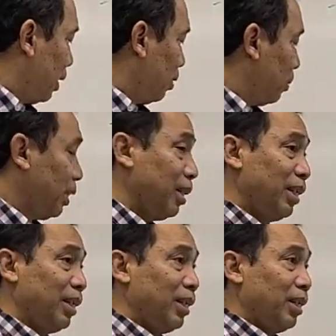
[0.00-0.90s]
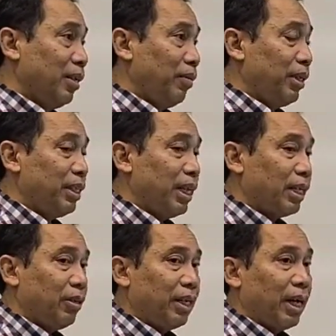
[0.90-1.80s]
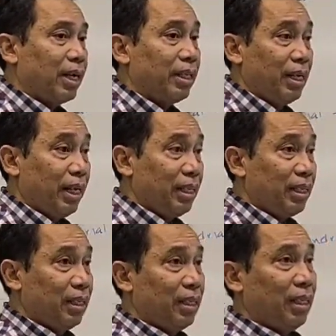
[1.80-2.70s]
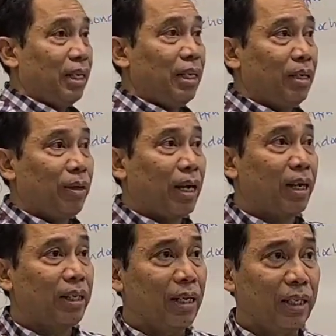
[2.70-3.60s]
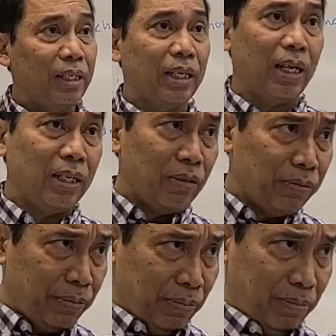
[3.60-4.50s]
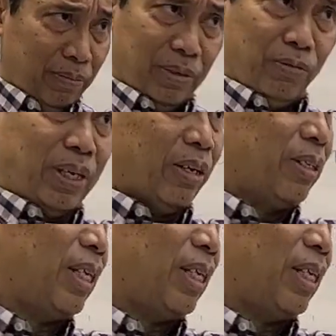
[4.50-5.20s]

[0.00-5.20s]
plate over here, which is actually cartilage. The cartilage is kind of, we can